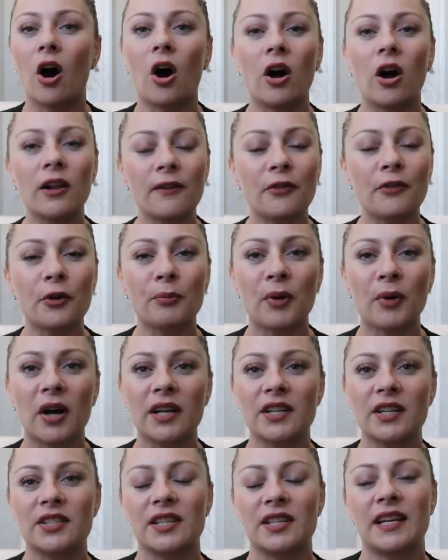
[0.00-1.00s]
All of the
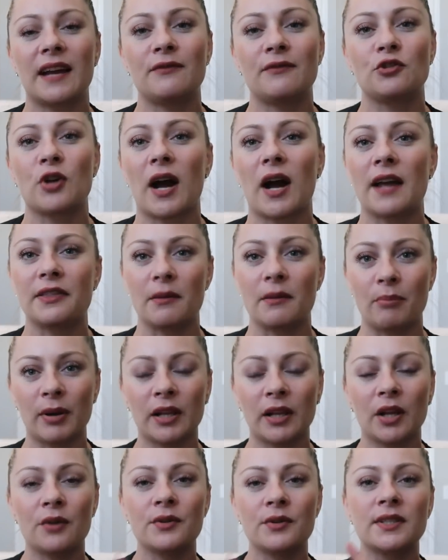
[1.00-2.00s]
products that I've tried, the
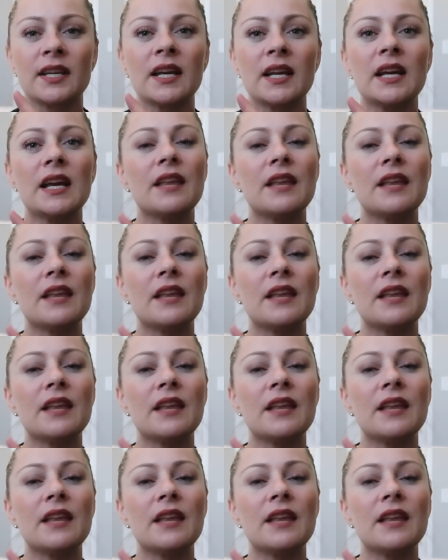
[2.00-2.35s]
pillows,